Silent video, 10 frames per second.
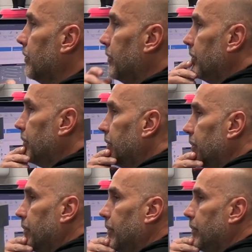going
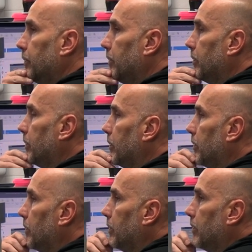down. They're
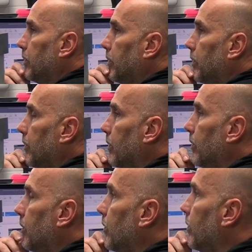out. They're
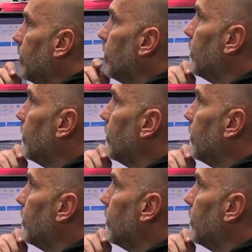outsourcing it